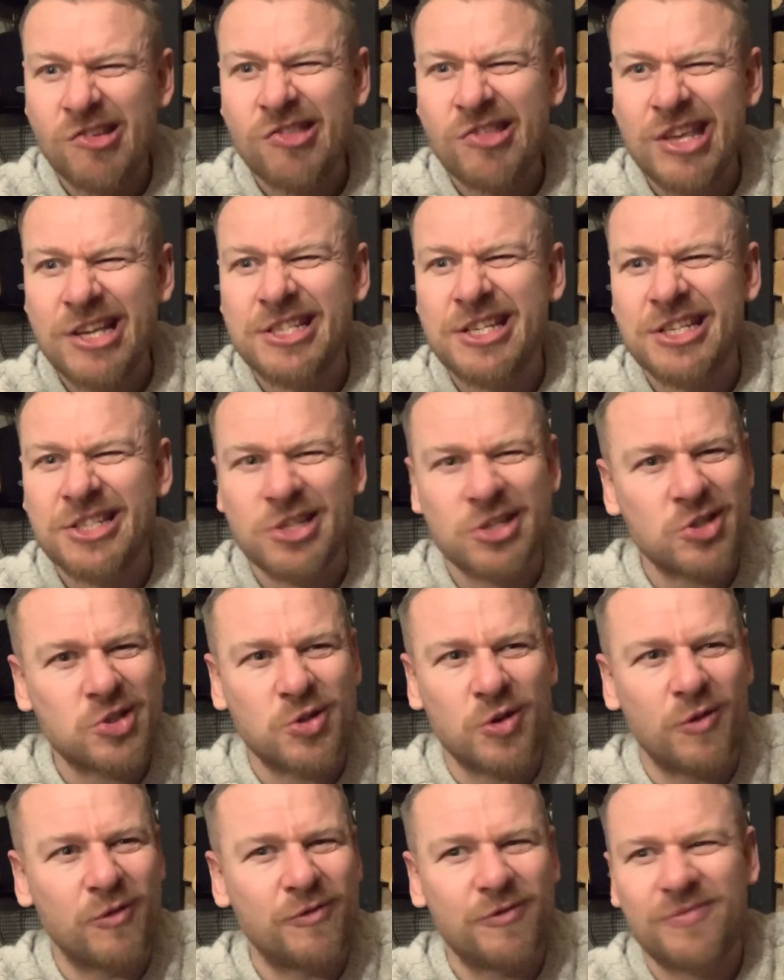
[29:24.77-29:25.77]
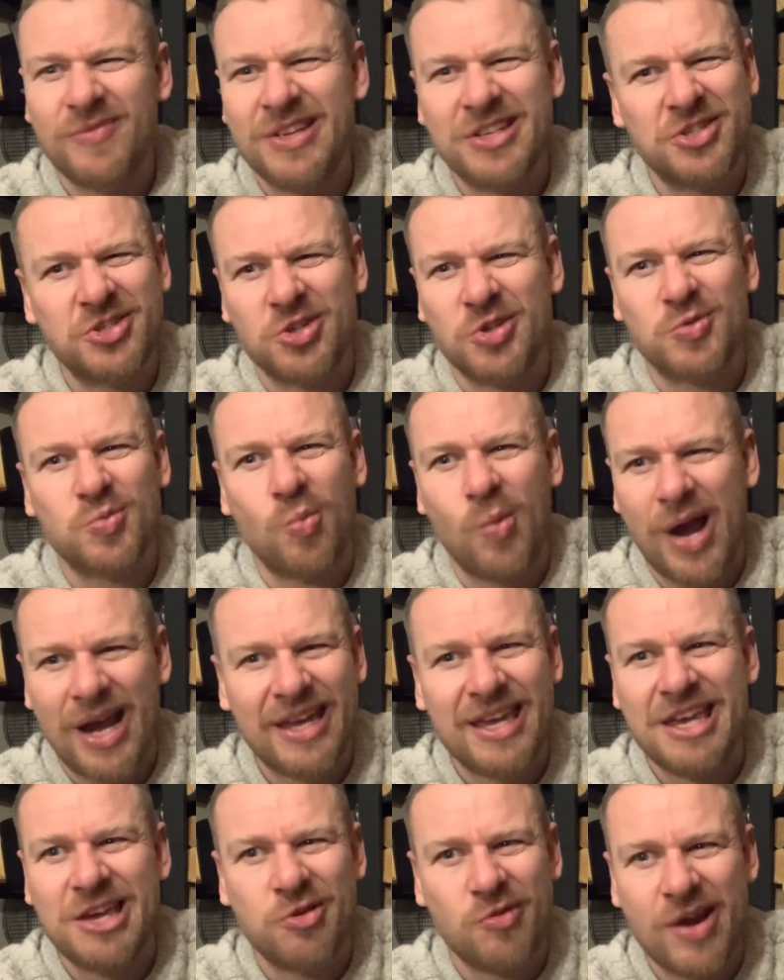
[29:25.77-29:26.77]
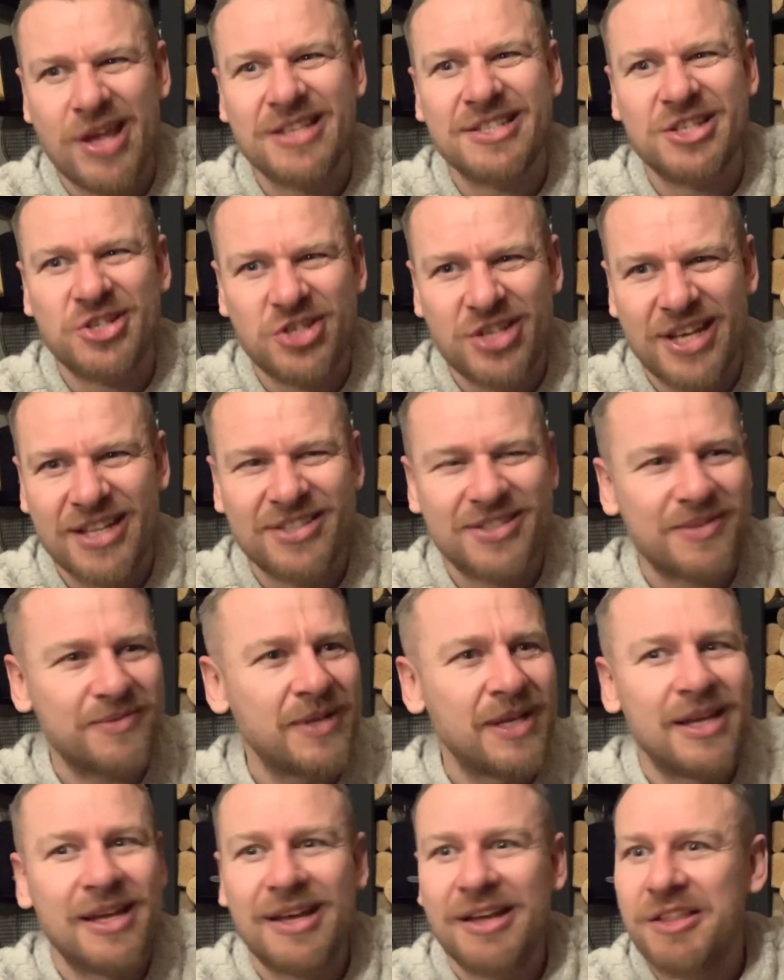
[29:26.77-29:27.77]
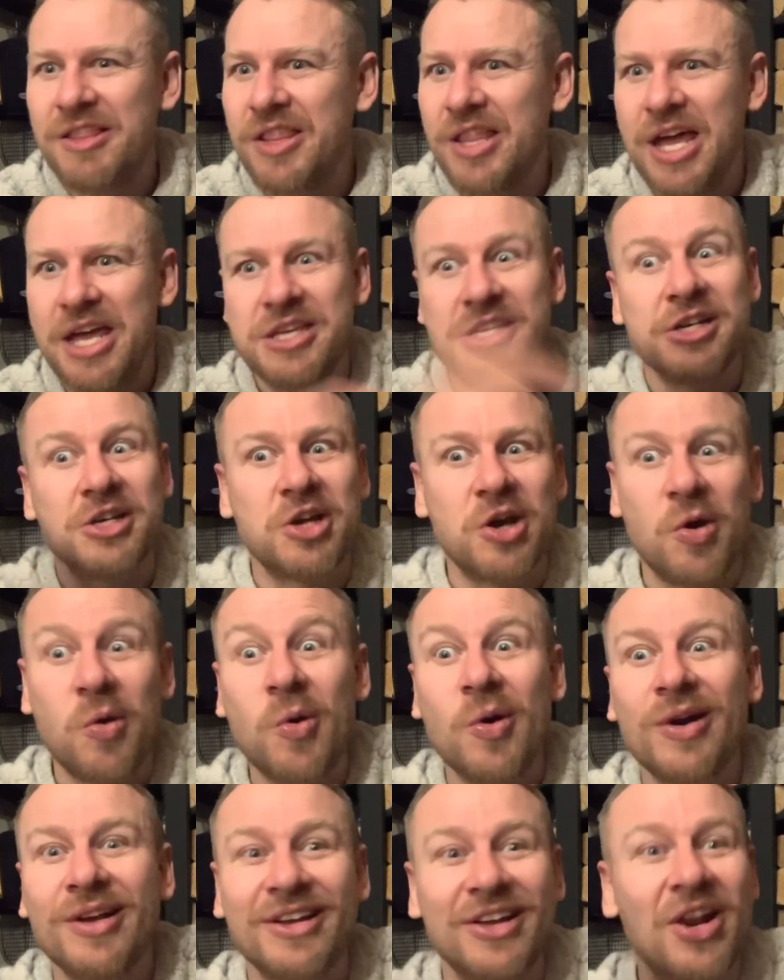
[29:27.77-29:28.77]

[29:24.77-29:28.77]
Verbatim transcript: this is the stuff, it's just wacky crazy shit. There you go.